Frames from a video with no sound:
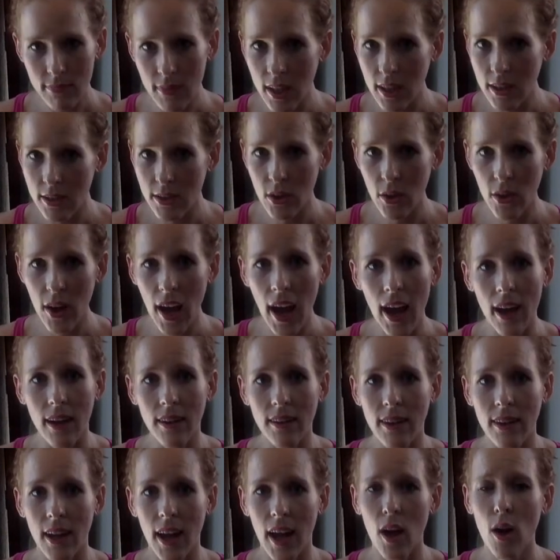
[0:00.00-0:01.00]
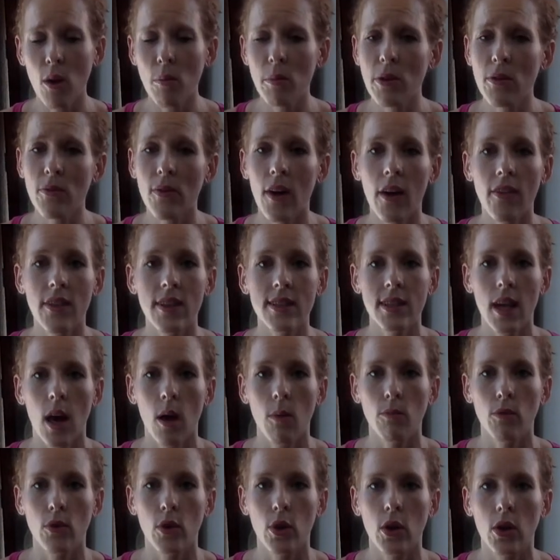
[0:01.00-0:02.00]
So yeah, I hope you found this
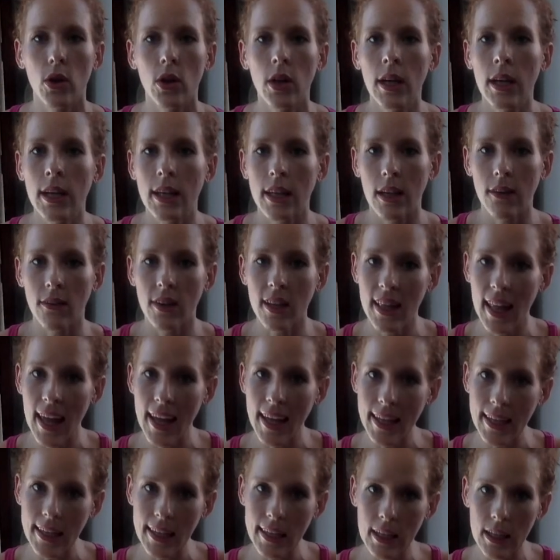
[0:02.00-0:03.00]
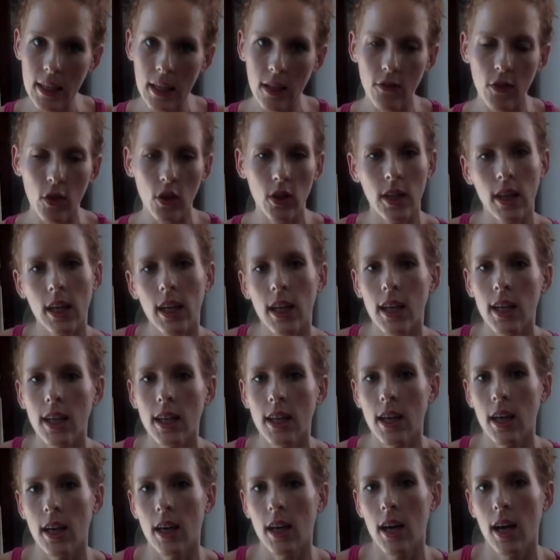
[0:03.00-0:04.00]
helpful. Give it a like if you did.
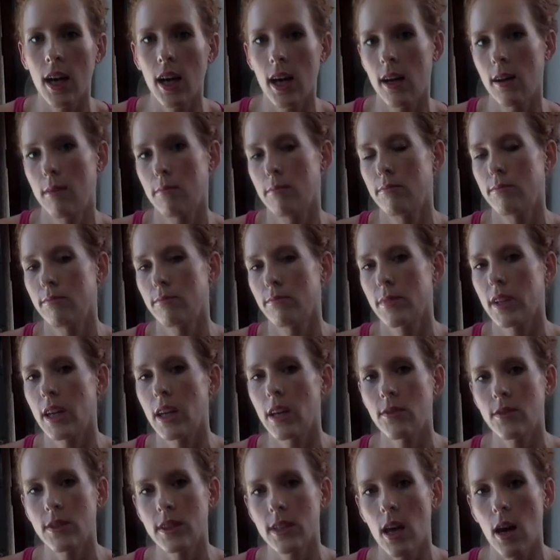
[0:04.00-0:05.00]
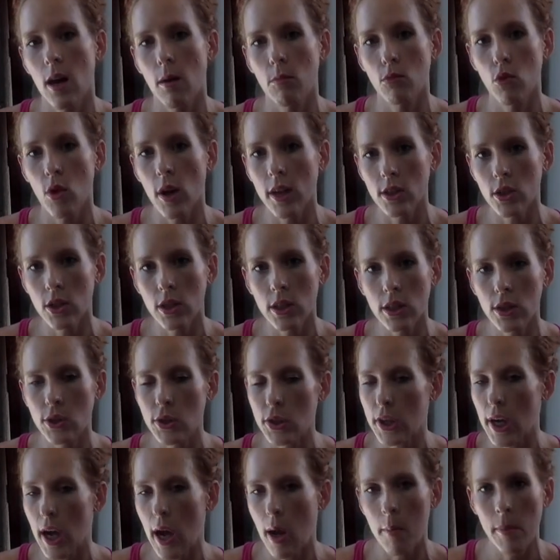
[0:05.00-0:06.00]
Leave some questions or
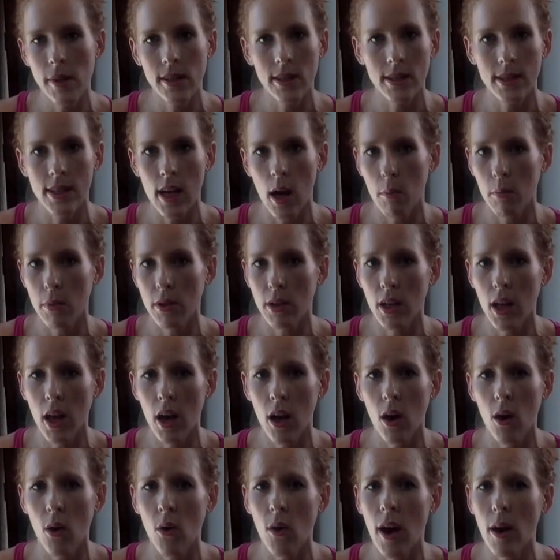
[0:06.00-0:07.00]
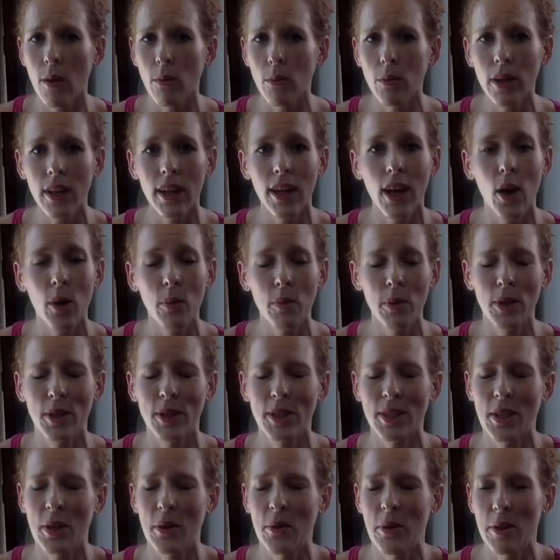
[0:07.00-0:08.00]
comments down below. I really hope you're
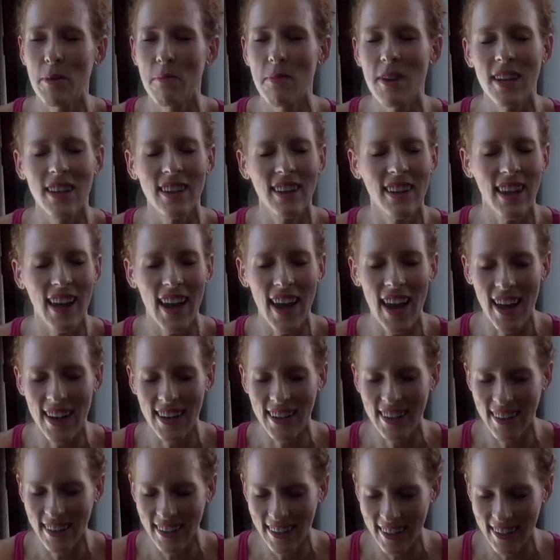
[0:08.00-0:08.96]
still with me to the end here.